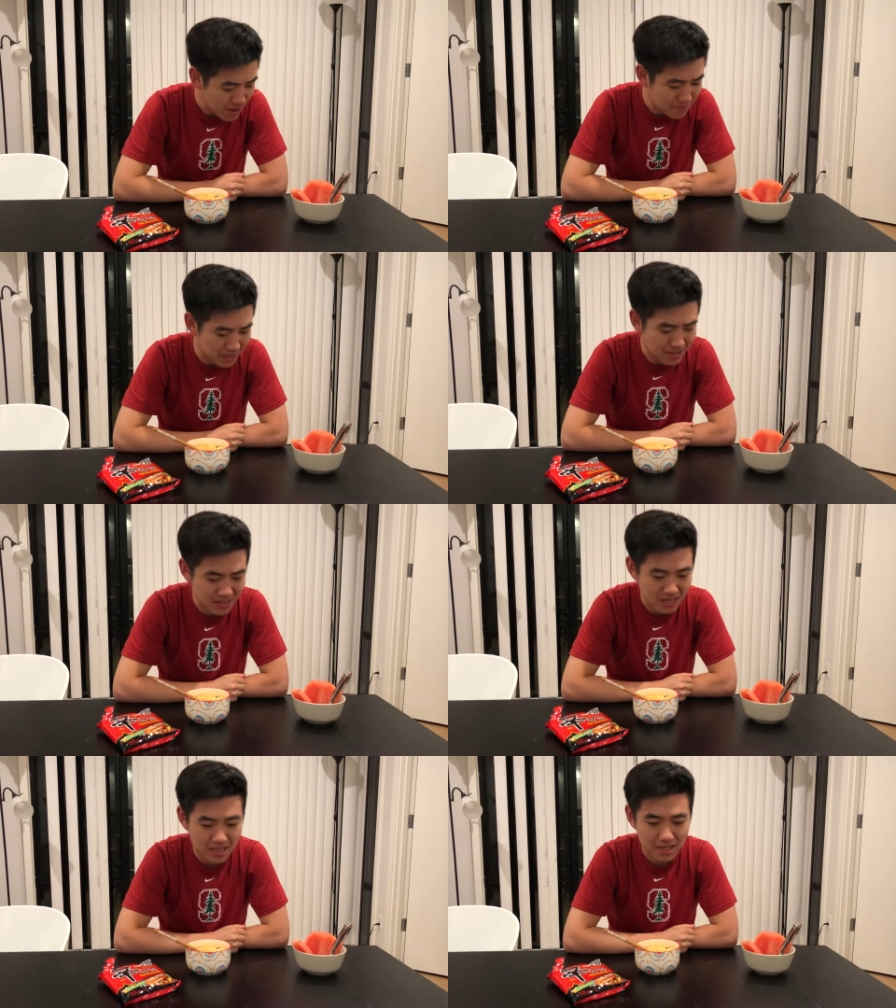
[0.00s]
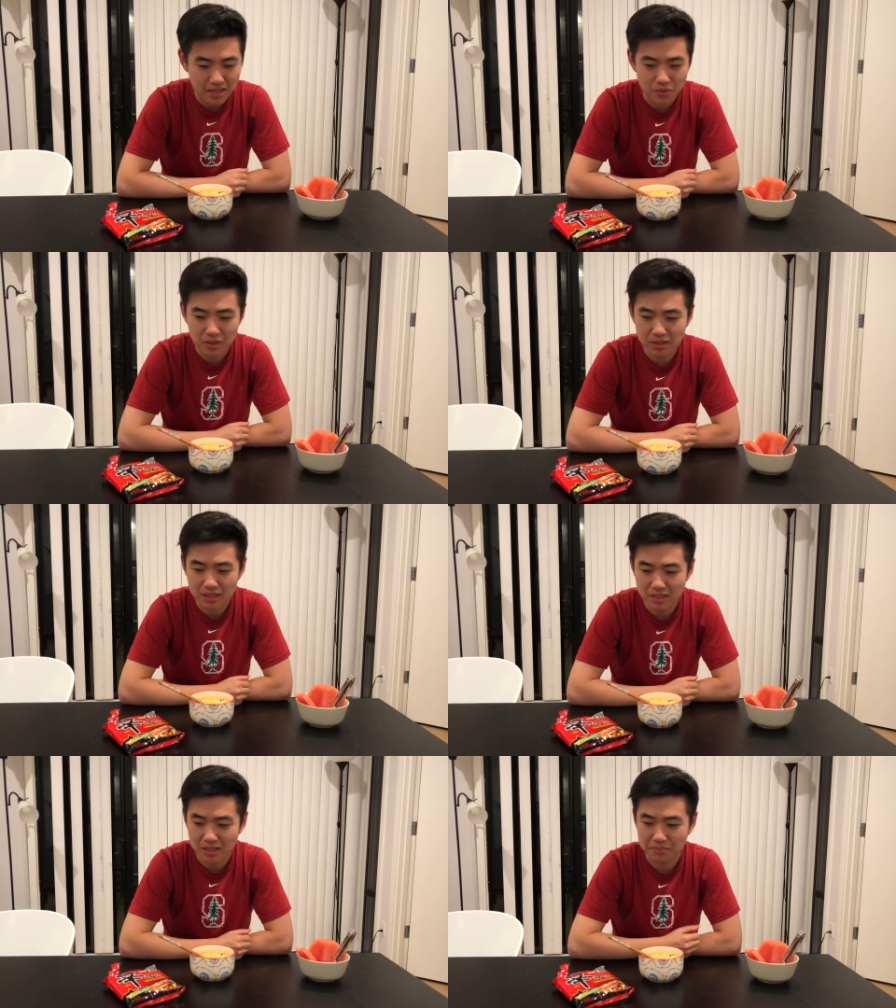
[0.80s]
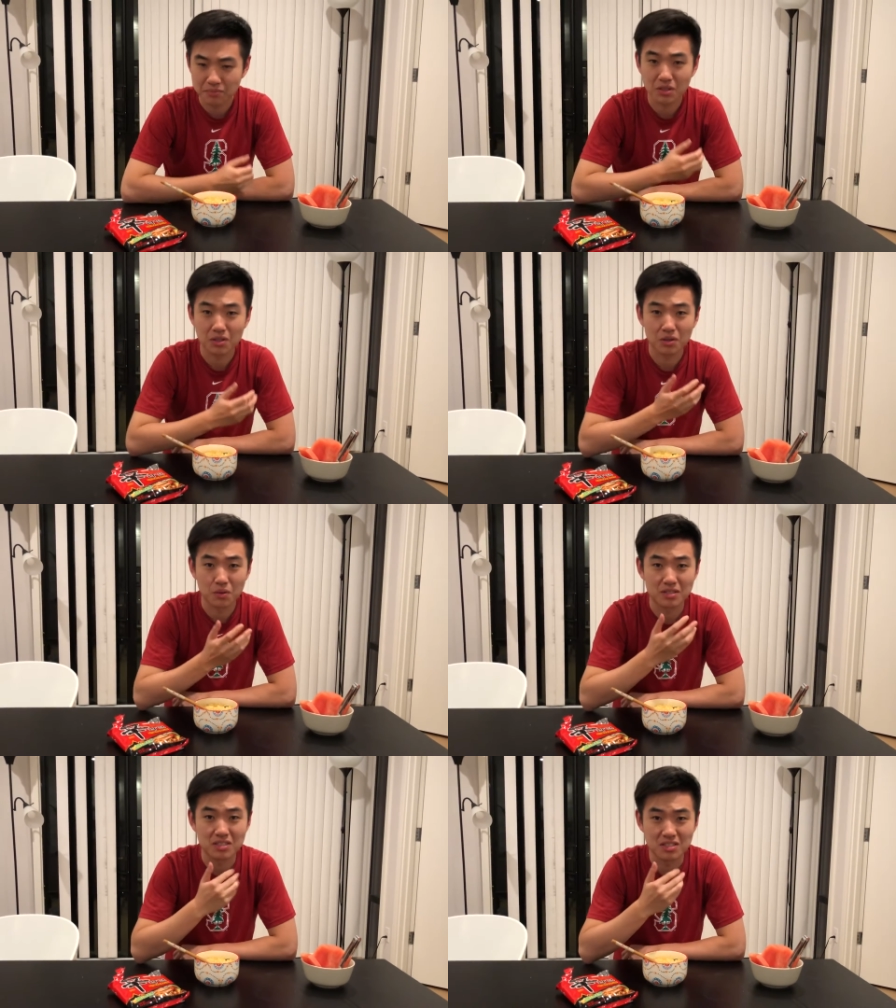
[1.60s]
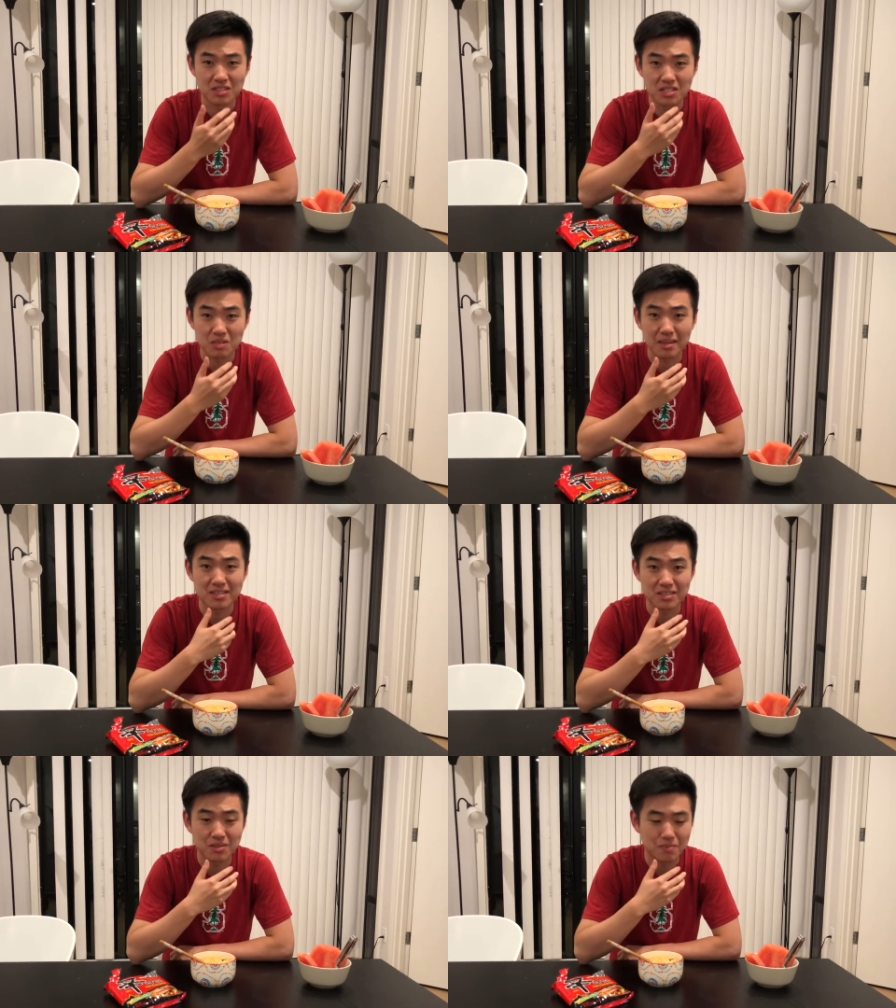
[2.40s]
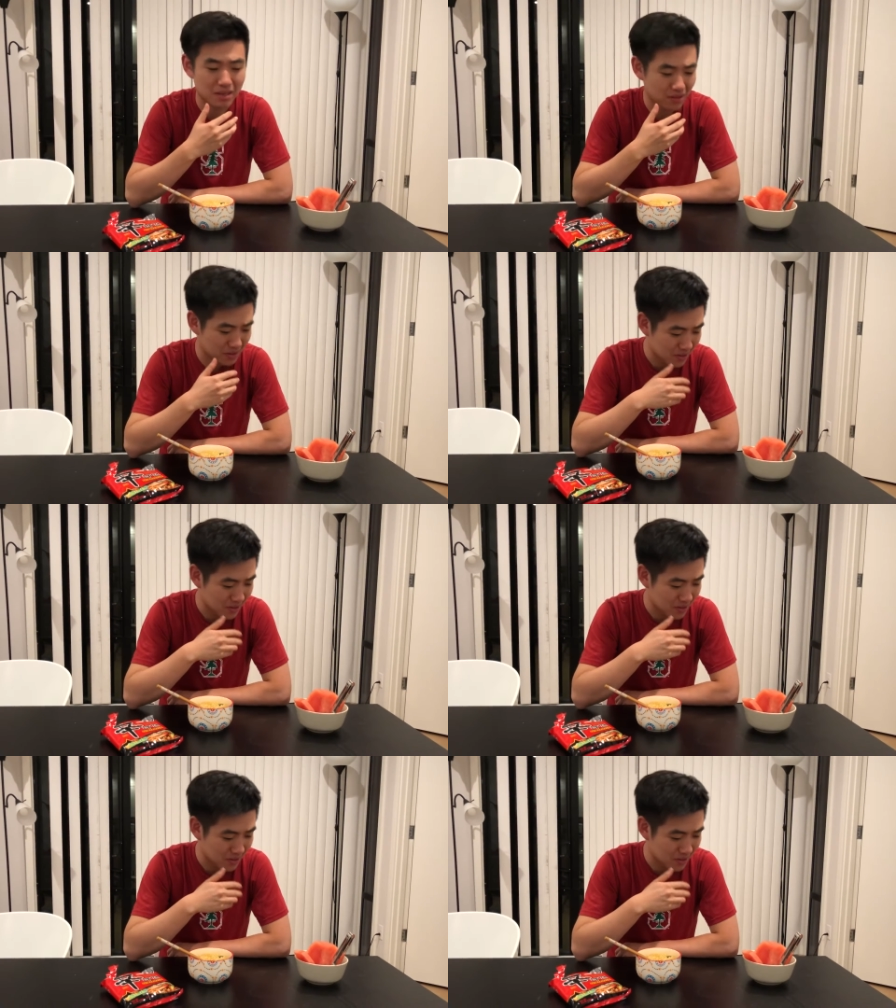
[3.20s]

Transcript: because it really quenches the spice in your mouth.